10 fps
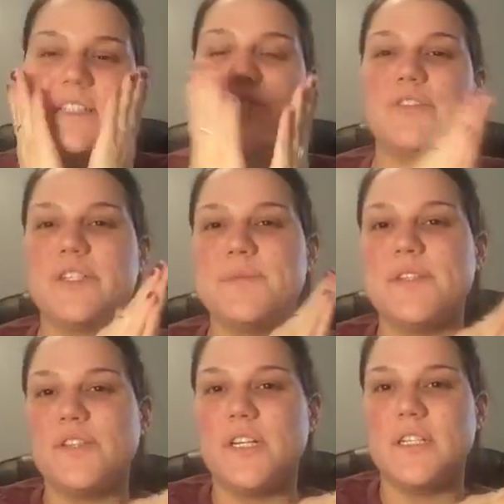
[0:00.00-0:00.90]
Did
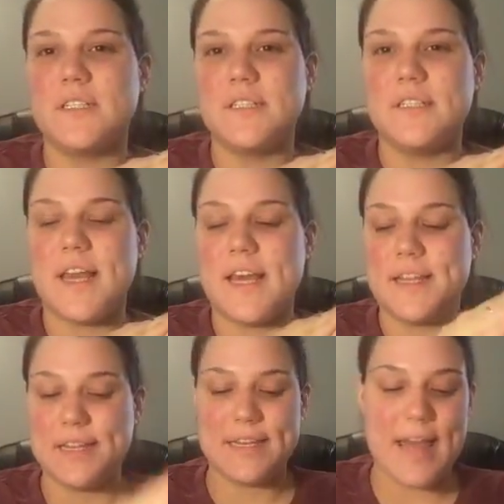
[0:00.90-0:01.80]
Christmas looks,
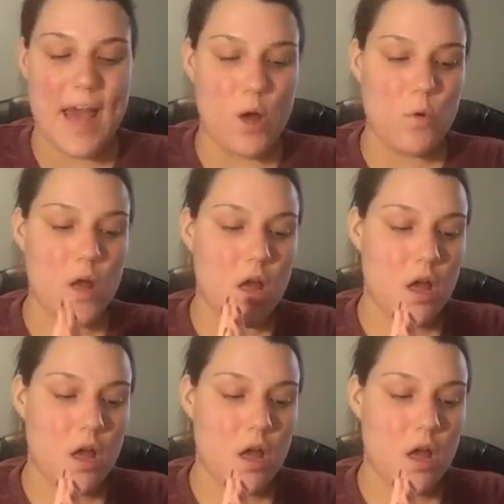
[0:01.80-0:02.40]
and now